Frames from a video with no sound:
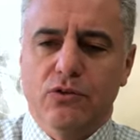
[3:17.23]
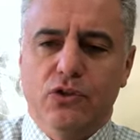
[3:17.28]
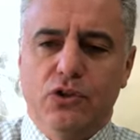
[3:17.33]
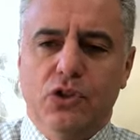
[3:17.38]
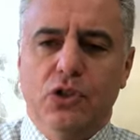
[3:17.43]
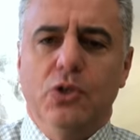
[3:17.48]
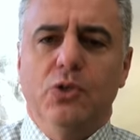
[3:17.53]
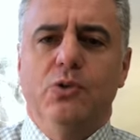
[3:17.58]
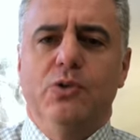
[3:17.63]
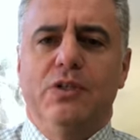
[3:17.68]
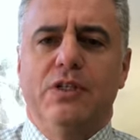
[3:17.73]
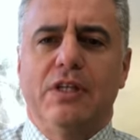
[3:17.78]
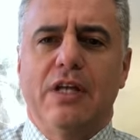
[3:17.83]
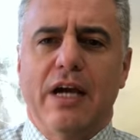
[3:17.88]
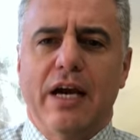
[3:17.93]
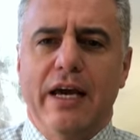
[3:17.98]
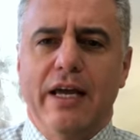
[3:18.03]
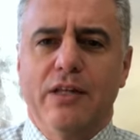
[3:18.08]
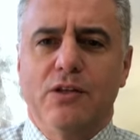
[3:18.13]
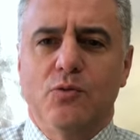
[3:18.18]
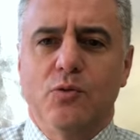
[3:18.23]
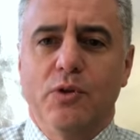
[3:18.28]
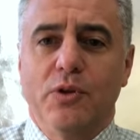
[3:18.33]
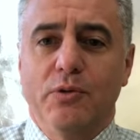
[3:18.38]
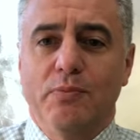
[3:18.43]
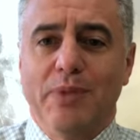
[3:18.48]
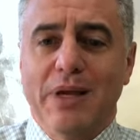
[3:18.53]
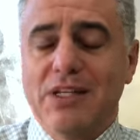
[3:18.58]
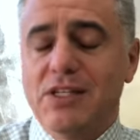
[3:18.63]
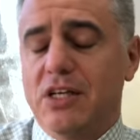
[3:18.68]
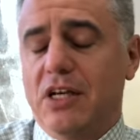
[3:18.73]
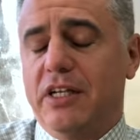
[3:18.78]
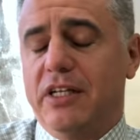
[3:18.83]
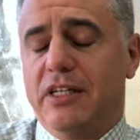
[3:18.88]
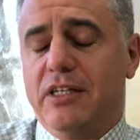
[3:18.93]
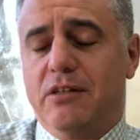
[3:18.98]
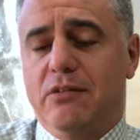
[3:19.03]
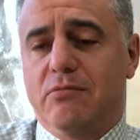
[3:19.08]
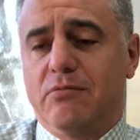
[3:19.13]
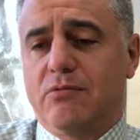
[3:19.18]
juice diets where they're
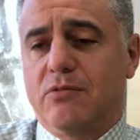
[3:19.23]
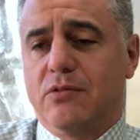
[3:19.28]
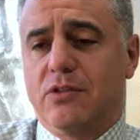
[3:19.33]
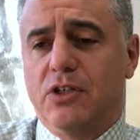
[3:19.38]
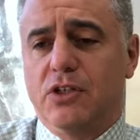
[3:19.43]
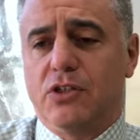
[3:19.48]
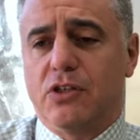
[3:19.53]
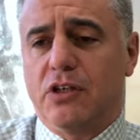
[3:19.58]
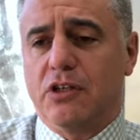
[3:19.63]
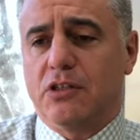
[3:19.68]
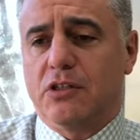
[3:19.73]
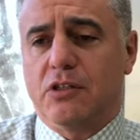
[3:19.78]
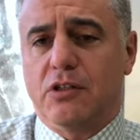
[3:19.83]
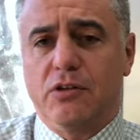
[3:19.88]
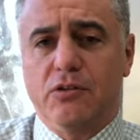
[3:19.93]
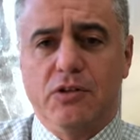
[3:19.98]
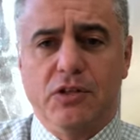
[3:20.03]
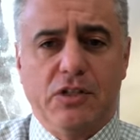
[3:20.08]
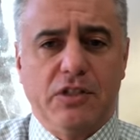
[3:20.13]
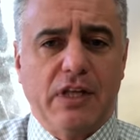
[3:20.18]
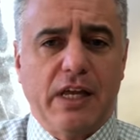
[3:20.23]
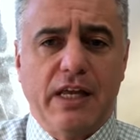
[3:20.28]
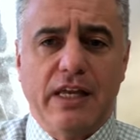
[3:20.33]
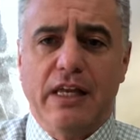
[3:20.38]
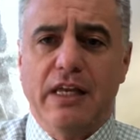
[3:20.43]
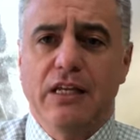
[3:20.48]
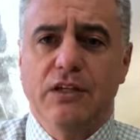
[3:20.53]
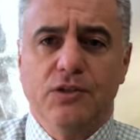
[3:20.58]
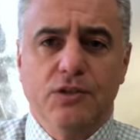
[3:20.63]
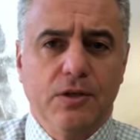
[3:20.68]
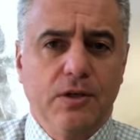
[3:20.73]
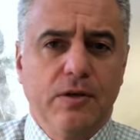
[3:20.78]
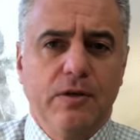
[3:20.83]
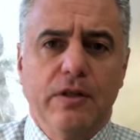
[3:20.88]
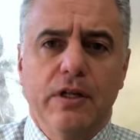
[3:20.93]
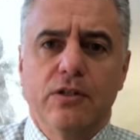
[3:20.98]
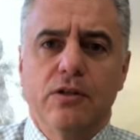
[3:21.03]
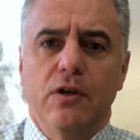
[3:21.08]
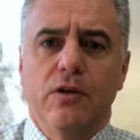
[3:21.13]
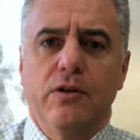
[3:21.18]
basically they're just taking in sugar.
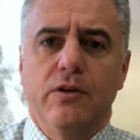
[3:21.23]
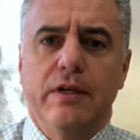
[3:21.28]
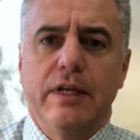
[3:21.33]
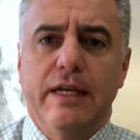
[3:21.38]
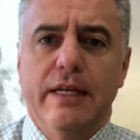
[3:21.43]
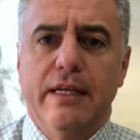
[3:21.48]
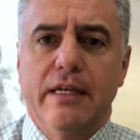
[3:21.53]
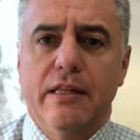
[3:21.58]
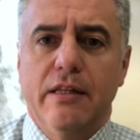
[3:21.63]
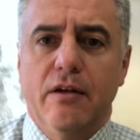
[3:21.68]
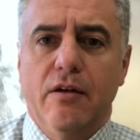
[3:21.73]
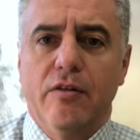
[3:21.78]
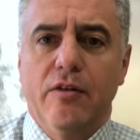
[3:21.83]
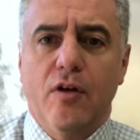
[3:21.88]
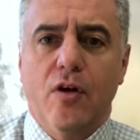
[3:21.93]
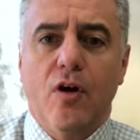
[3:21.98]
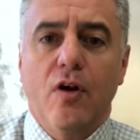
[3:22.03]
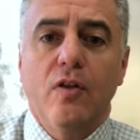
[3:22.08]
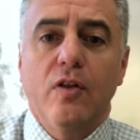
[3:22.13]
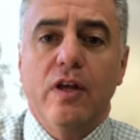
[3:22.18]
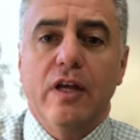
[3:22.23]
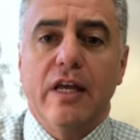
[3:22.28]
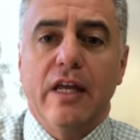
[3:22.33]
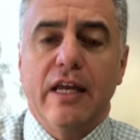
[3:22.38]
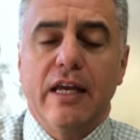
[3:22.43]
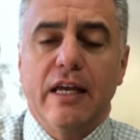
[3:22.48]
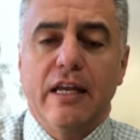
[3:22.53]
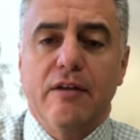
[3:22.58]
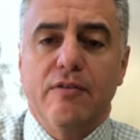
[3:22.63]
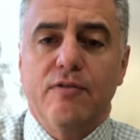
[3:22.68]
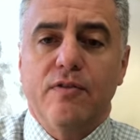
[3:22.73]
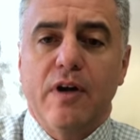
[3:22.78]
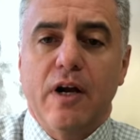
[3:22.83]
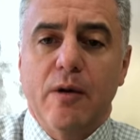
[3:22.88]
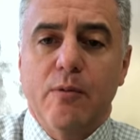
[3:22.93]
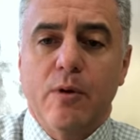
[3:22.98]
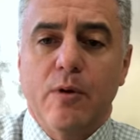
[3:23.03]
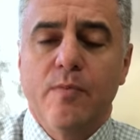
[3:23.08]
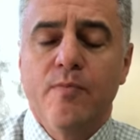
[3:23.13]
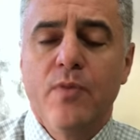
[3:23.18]
That's all they're taking. They're hardly getting any
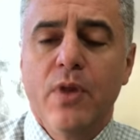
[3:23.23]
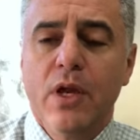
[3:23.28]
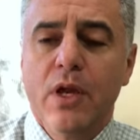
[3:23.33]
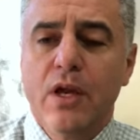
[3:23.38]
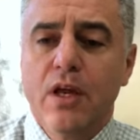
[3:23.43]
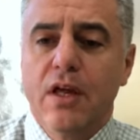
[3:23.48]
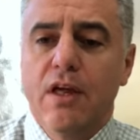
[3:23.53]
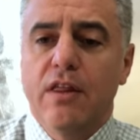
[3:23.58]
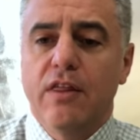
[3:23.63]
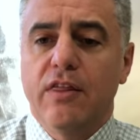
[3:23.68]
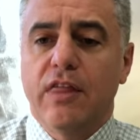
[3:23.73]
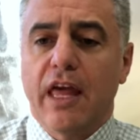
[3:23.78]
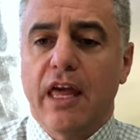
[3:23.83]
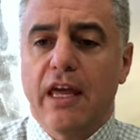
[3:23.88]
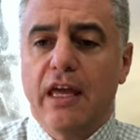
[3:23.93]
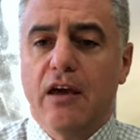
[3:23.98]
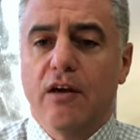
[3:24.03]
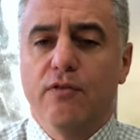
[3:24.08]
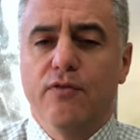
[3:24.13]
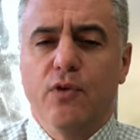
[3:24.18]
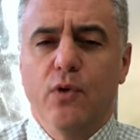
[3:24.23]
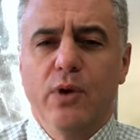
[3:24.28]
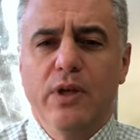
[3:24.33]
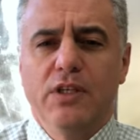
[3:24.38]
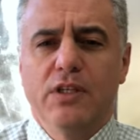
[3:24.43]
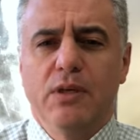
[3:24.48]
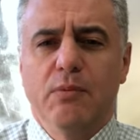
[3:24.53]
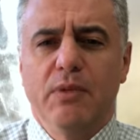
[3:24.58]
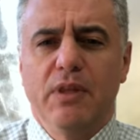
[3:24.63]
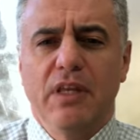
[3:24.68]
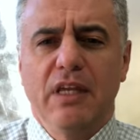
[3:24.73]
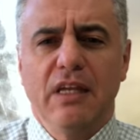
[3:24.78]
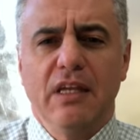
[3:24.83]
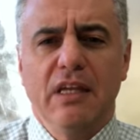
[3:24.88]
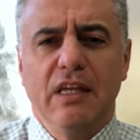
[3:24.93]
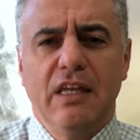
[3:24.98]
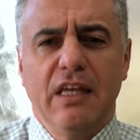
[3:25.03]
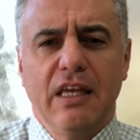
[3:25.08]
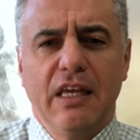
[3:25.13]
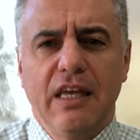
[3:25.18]
fiber. They avoid some of
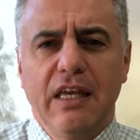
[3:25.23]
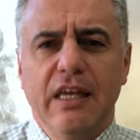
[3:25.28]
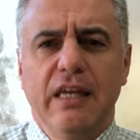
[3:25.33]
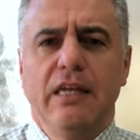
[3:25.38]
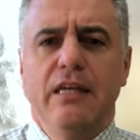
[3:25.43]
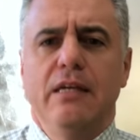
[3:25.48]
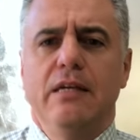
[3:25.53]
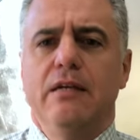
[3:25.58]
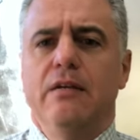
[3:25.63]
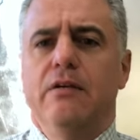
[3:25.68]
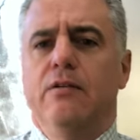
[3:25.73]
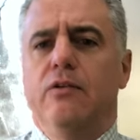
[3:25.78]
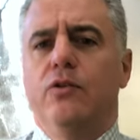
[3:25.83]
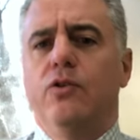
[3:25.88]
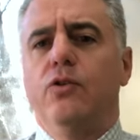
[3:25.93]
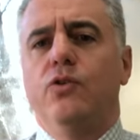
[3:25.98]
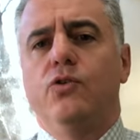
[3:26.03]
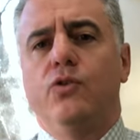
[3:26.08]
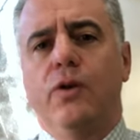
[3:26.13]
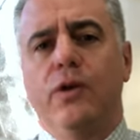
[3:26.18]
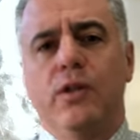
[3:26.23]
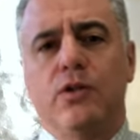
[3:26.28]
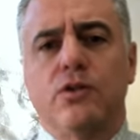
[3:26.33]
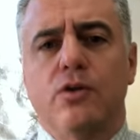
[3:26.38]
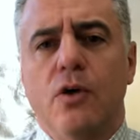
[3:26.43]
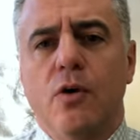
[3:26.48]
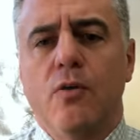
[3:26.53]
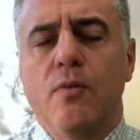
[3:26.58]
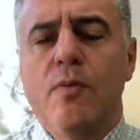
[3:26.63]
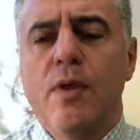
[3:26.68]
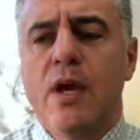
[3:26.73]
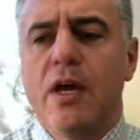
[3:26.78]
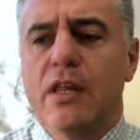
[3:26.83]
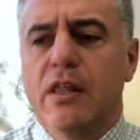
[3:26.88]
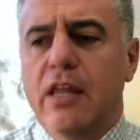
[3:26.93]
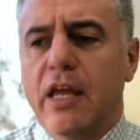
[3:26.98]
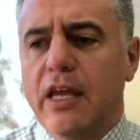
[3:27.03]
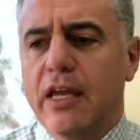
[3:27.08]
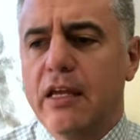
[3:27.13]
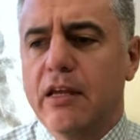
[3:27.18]
the key nutrients. So
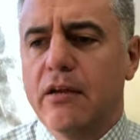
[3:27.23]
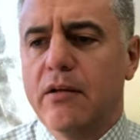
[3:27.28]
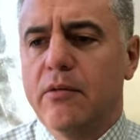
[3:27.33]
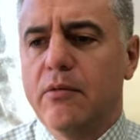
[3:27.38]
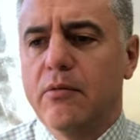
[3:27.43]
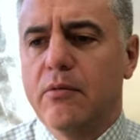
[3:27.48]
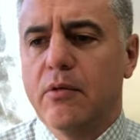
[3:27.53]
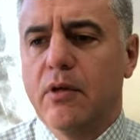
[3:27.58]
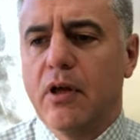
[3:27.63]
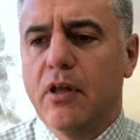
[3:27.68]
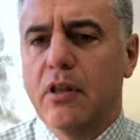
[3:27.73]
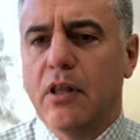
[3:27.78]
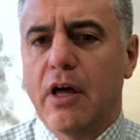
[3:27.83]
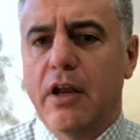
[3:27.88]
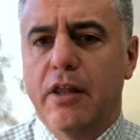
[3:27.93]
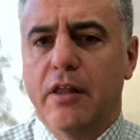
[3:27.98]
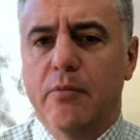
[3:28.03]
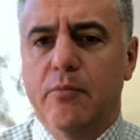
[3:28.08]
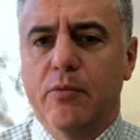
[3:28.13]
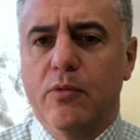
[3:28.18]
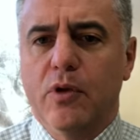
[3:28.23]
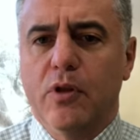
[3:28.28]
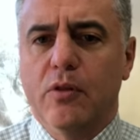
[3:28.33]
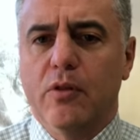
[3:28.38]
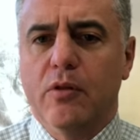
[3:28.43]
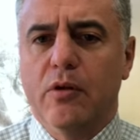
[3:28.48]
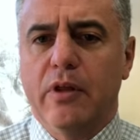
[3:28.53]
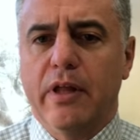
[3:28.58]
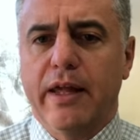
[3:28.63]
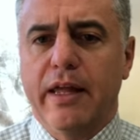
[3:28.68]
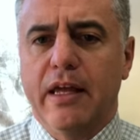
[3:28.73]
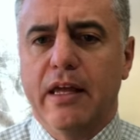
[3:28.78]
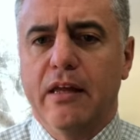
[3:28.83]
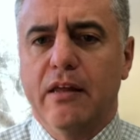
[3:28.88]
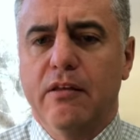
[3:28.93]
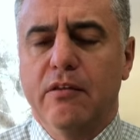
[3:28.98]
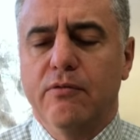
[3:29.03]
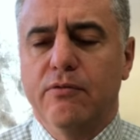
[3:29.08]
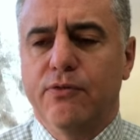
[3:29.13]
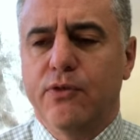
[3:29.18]
a lot of them,
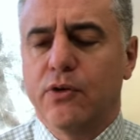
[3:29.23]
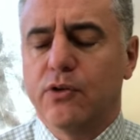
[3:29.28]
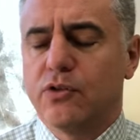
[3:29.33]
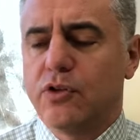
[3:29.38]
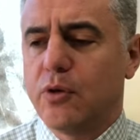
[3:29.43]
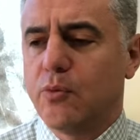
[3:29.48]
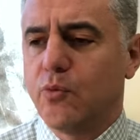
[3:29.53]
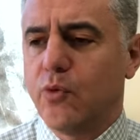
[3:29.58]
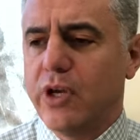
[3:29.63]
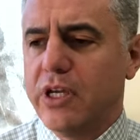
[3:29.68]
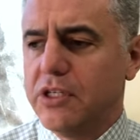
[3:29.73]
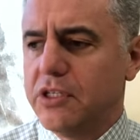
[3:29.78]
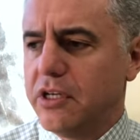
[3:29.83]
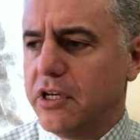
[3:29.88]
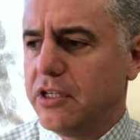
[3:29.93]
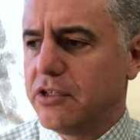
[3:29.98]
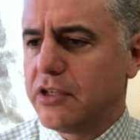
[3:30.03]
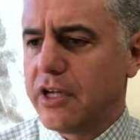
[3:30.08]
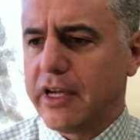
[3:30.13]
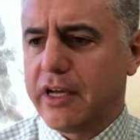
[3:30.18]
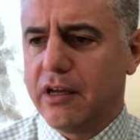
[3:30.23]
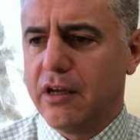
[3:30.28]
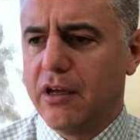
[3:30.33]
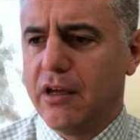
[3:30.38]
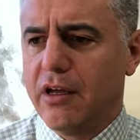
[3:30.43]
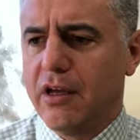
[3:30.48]
like, for some reason, it's like,